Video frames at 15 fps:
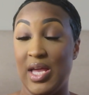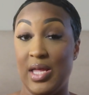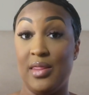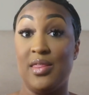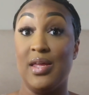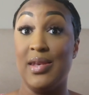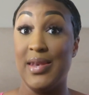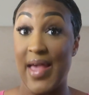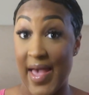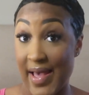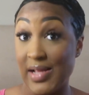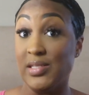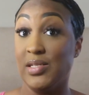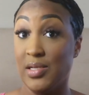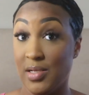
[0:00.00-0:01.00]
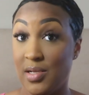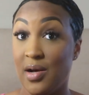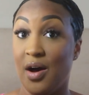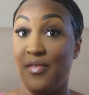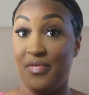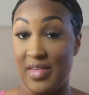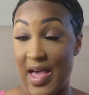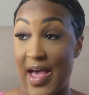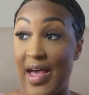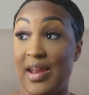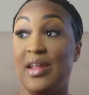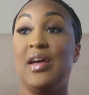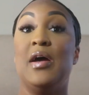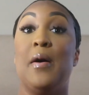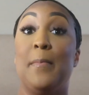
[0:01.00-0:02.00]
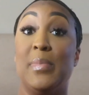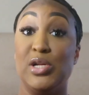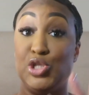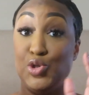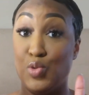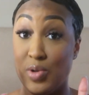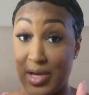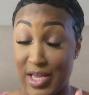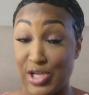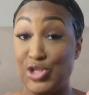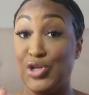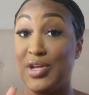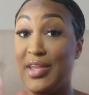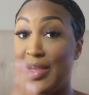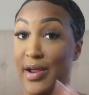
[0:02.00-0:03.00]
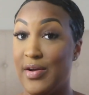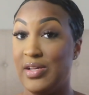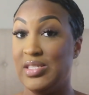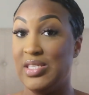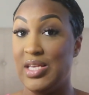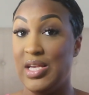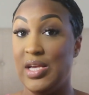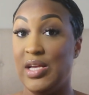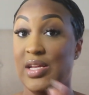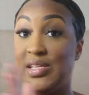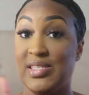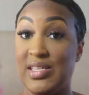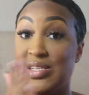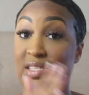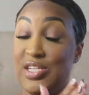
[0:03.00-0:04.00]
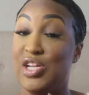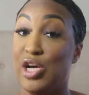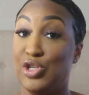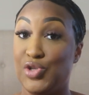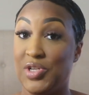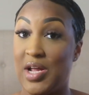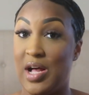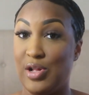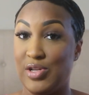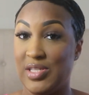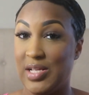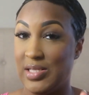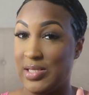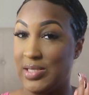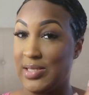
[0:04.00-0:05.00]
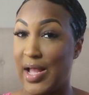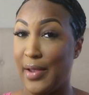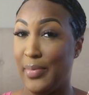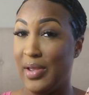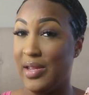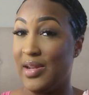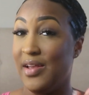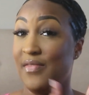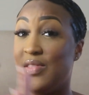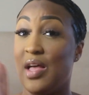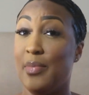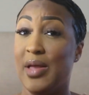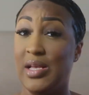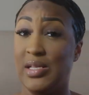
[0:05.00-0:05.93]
get the net of that but you will get your guaranteed $1,600. That's the stipend, if that